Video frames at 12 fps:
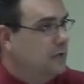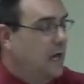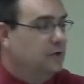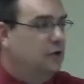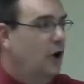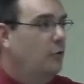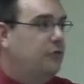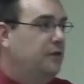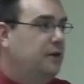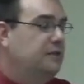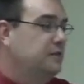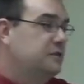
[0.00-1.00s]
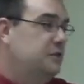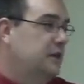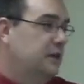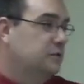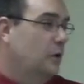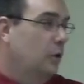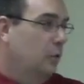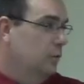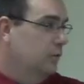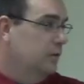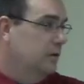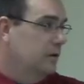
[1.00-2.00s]
I don't think this thing is
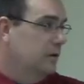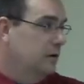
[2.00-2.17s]
old.